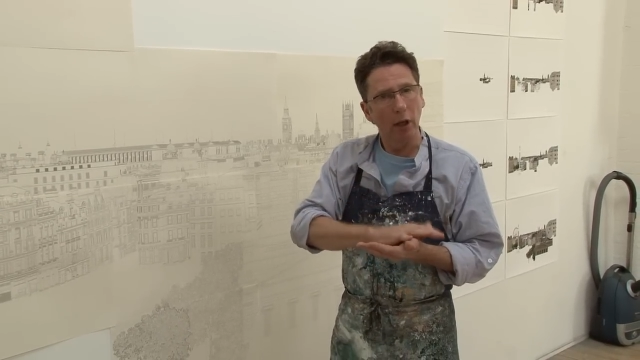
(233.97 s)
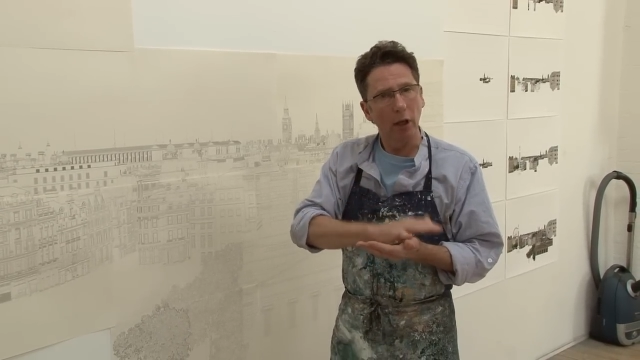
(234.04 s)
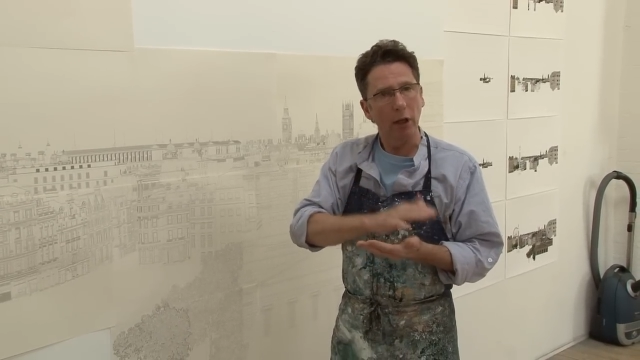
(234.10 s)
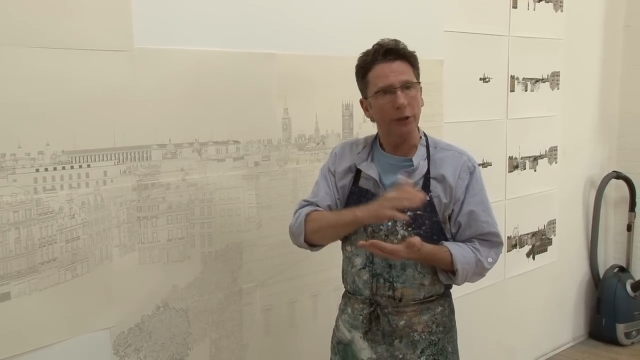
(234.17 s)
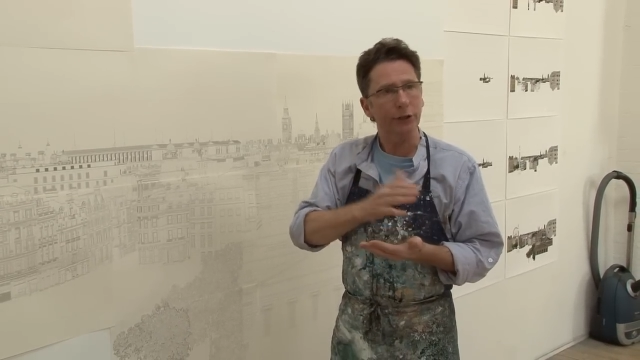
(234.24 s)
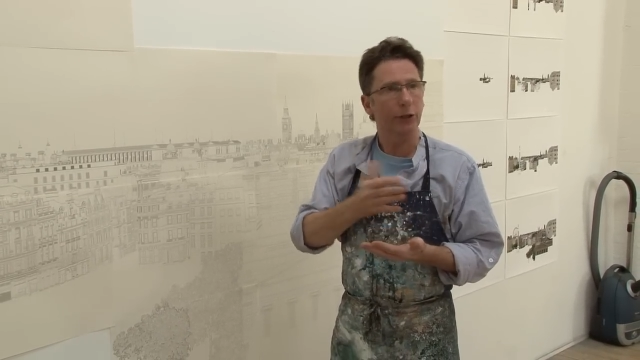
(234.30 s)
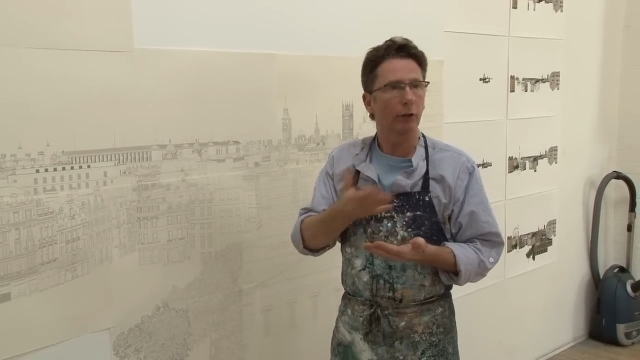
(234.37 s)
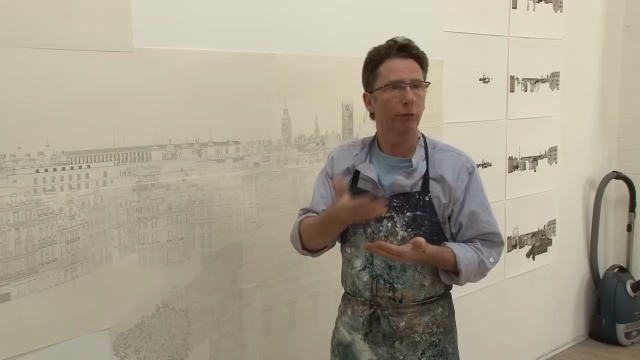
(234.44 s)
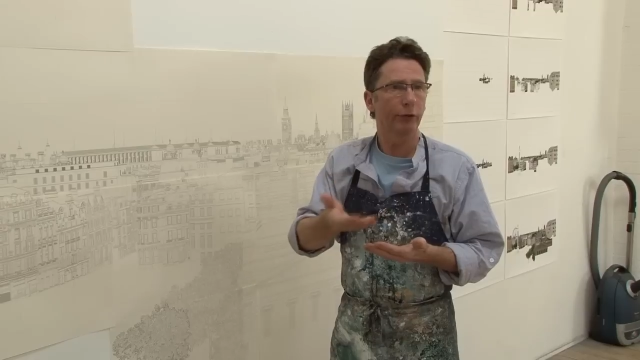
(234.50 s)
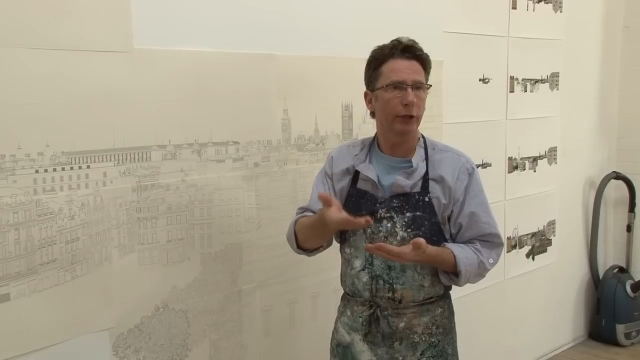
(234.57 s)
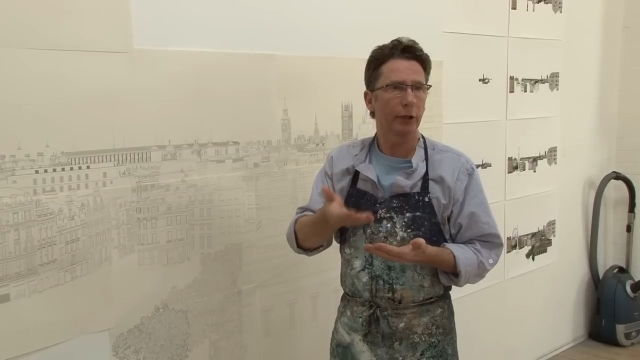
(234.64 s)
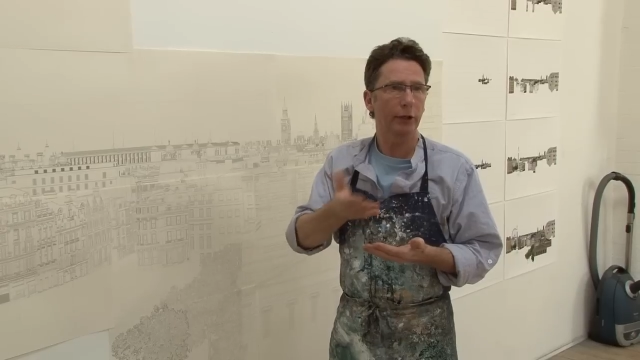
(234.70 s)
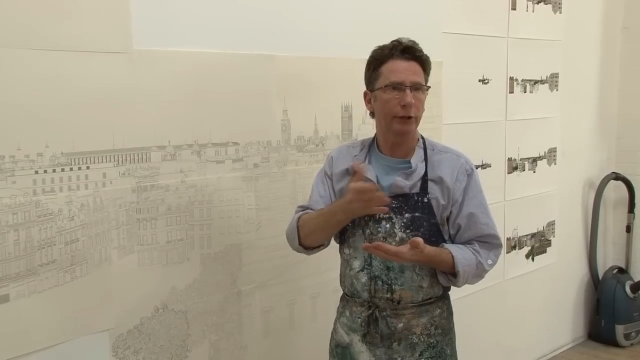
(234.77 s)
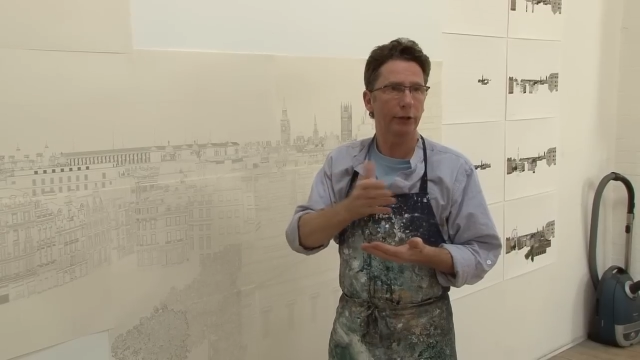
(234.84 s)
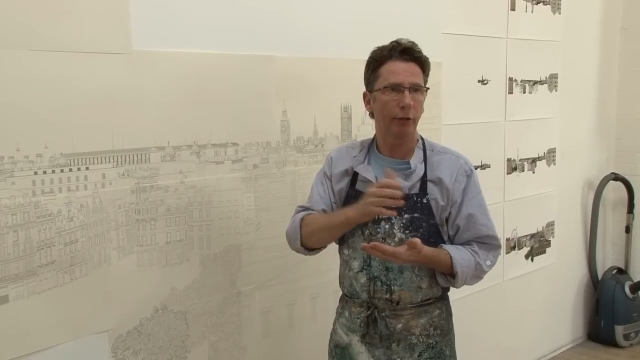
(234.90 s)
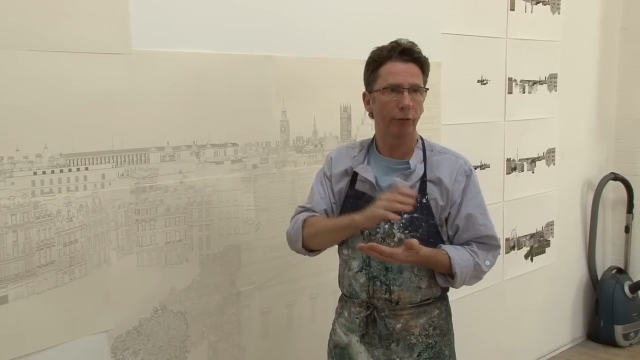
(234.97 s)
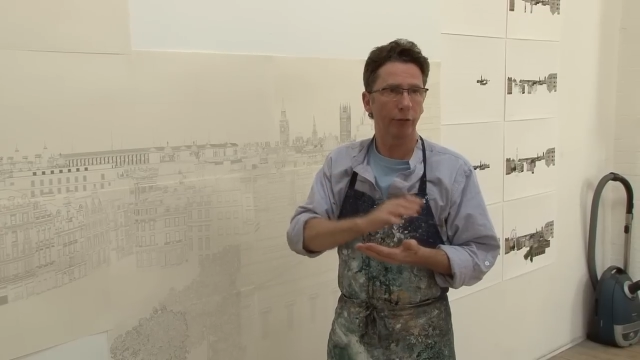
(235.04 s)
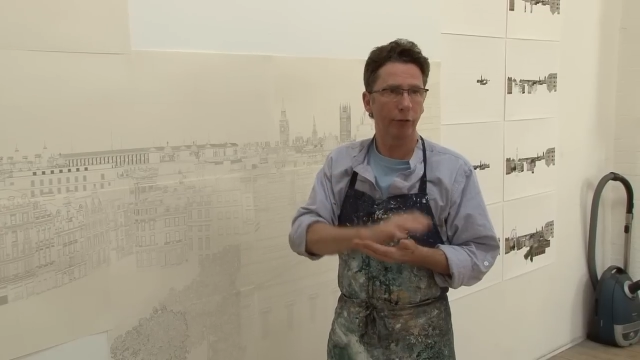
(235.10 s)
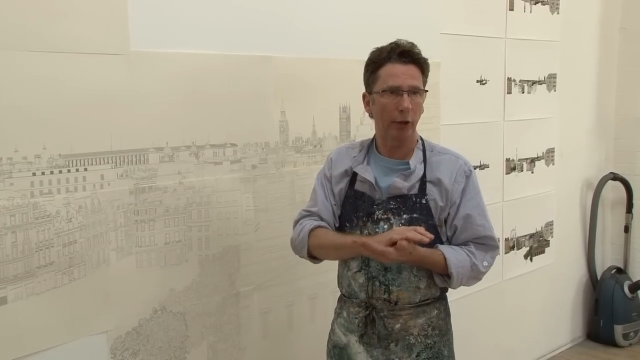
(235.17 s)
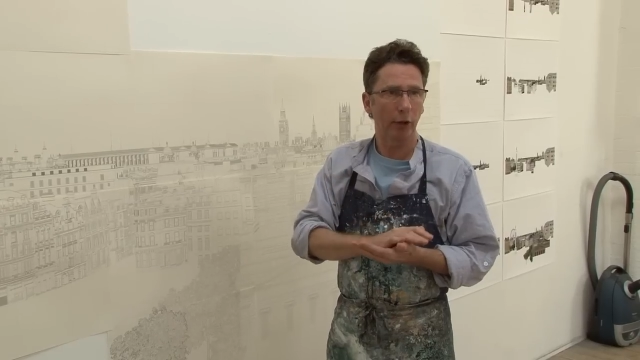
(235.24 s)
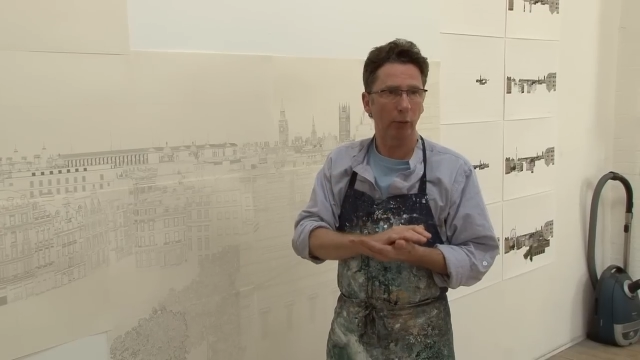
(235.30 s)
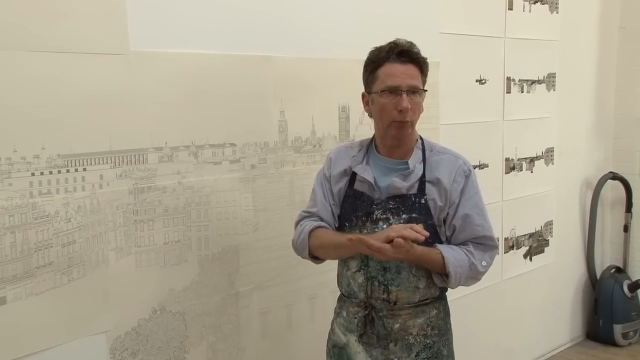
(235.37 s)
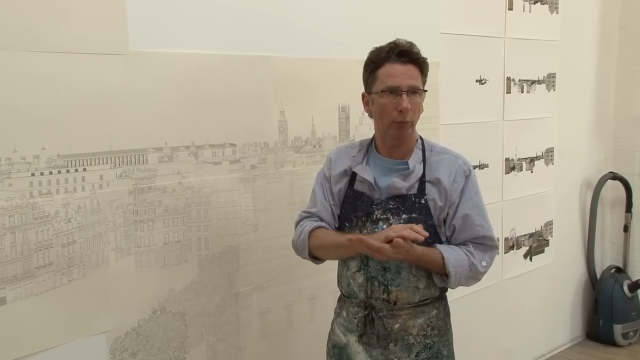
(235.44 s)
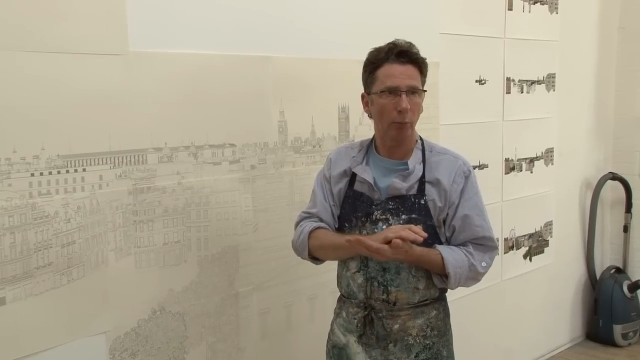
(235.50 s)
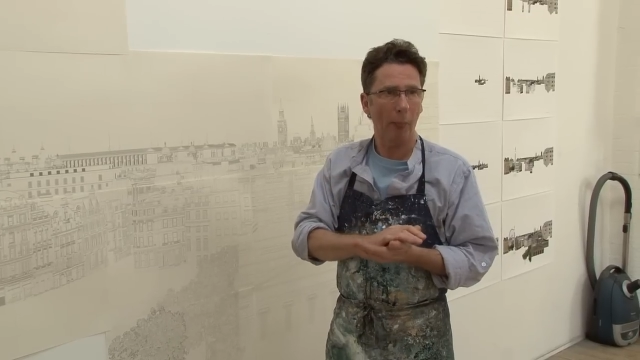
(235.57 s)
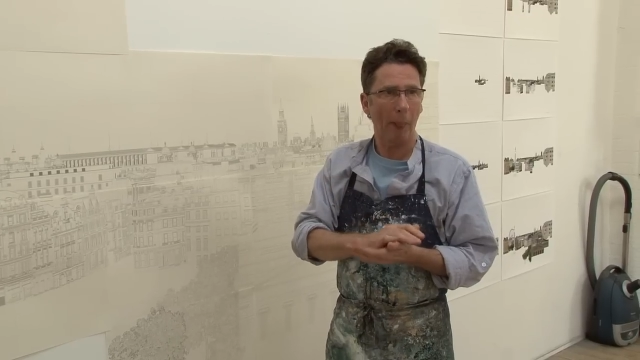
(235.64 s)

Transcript: a self-adhesive film.